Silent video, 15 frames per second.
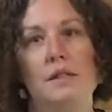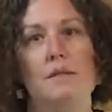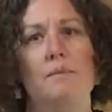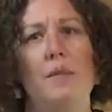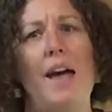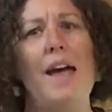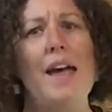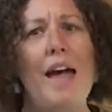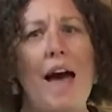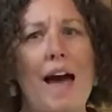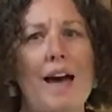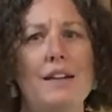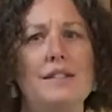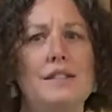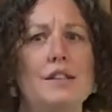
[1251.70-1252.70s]
They
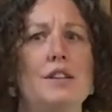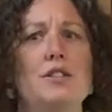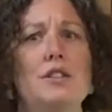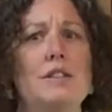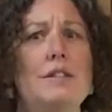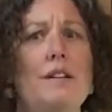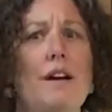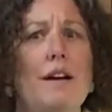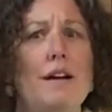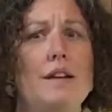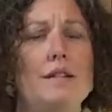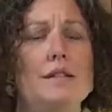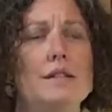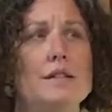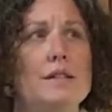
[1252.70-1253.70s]
add such a
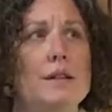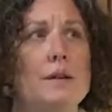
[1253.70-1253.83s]
nice